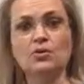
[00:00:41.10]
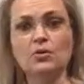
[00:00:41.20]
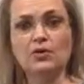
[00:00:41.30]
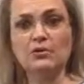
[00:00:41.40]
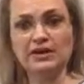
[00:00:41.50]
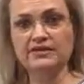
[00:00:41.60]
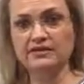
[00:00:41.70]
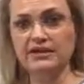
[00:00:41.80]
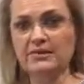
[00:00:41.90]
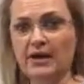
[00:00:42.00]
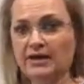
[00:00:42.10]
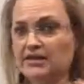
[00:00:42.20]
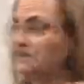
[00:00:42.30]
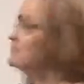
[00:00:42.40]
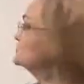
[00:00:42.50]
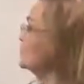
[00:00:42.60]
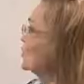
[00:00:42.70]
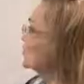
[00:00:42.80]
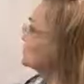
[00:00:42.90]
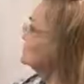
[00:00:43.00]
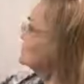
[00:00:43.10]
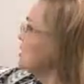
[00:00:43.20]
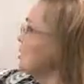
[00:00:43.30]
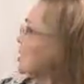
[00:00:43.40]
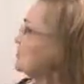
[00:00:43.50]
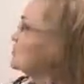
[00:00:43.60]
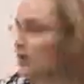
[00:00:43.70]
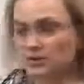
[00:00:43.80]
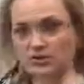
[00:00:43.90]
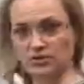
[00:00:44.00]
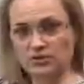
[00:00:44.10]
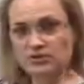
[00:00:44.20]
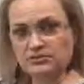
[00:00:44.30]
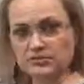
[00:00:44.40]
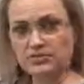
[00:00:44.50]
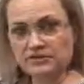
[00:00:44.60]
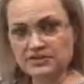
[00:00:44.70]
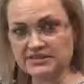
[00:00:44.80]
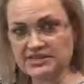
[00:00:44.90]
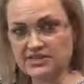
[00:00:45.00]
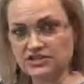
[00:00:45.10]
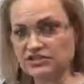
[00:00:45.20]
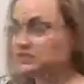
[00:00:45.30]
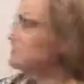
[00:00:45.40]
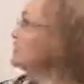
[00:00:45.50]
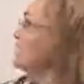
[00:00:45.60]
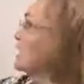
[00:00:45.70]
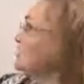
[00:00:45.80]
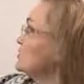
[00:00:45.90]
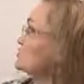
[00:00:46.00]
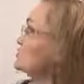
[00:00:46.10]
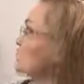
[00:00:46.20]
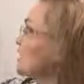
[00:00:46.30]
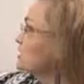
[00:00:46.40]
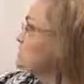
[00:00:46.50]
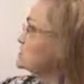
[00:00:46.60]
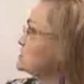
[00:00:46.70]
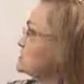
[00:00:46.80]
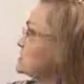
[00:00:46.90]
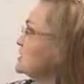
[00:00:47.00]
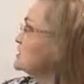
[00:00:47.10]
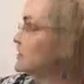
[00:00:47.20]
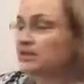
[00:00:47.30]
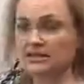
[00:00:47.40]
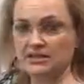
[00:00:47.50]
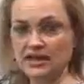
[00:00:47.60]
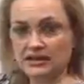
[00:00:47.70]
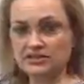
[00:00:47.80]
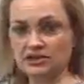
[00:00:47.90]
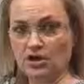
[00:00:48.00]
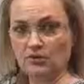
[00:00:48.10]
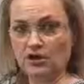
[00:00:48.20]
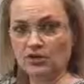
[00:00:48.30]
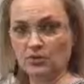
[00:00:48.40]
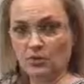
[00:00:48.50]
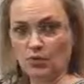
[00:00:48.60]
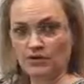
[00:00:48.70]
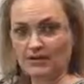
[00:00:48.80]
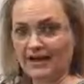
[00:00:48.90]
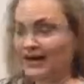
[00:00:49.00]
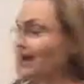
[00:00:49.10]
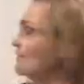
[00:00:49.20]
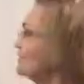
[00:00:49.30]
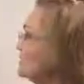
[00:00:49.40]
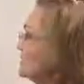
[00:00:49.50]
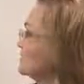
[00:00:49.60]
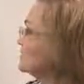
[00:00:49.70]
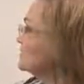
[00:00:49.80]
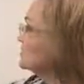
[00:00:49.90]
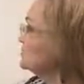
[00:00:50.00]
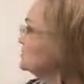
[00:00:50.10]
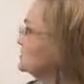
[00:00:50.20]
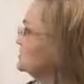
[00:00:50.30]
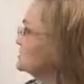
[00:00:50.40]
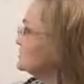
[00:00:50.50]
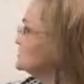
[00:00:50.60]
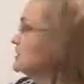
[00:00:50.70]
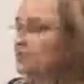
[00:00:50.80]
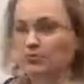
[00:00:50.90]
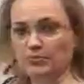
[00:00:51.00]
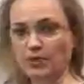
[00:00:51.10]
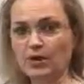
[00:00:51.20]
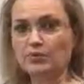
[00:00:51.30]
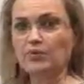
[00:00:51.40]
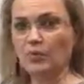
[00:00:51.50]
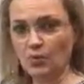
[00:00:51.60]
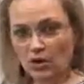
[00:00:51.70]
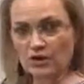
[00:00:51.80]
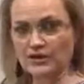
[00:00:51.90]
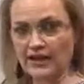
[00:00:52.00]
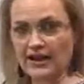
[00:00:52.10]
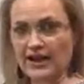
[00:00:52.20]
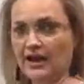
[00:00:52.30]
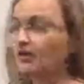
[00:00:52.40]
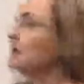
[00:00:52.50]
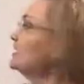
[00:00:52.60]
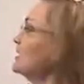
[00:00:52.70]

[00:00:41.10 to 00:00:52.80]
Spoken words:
One way to think about it is work the top like we learned in previous sections. Combine those fractions by getting a like denominator, work that out. Then do this as a separate problem, work that out,